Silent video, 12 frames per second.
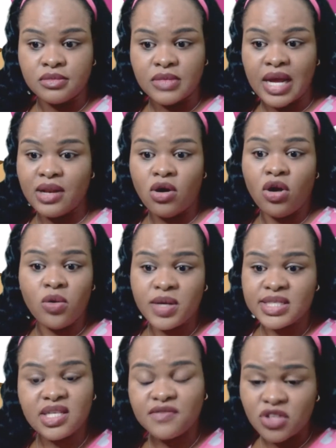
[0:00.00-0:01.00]
I'll
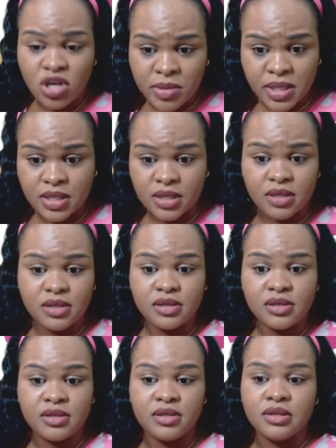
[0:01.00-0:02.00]
always live in Dominica.
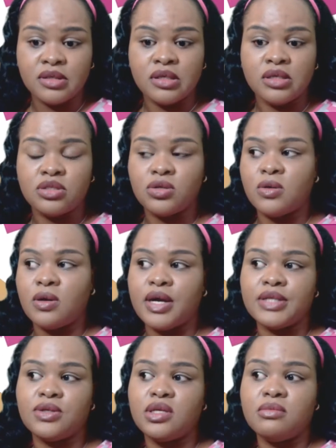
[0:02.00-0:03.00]
So
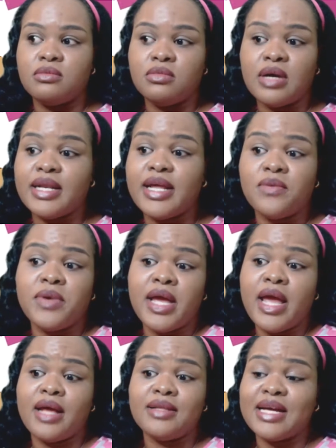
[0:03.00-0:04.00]
I told him, and then
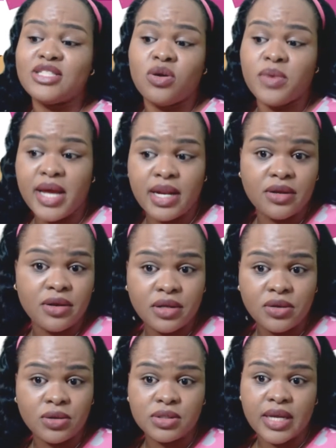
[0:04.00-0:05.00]
that's how we ended on
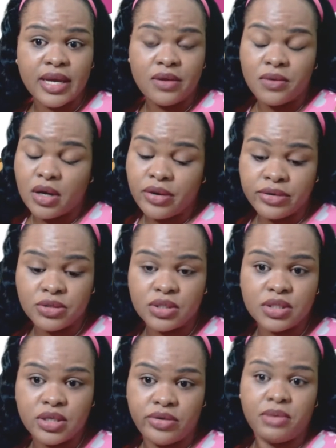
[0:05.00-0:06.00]
a note, like, agree to
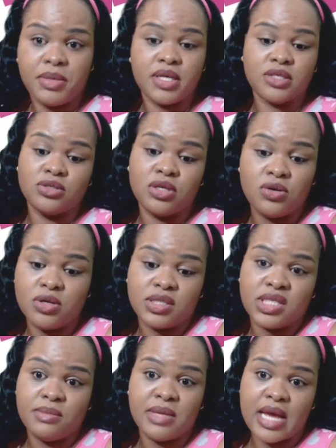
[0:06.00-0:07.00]
disagree, because you're not going to
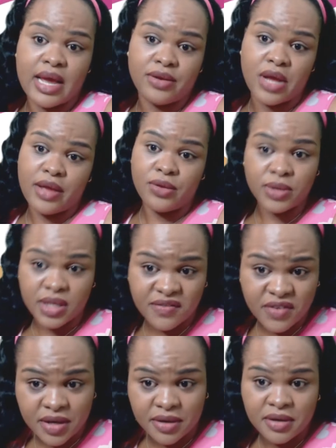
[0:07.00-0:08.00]
tell me I don't
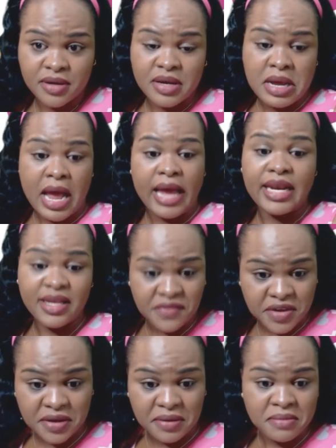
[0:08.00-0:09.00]
live here. I live
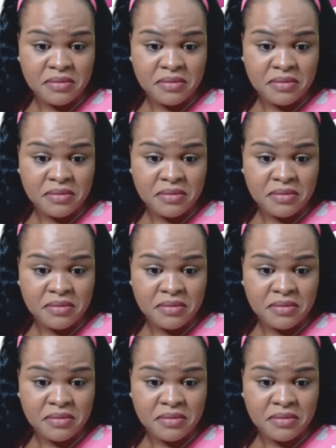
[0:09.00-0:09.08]
here.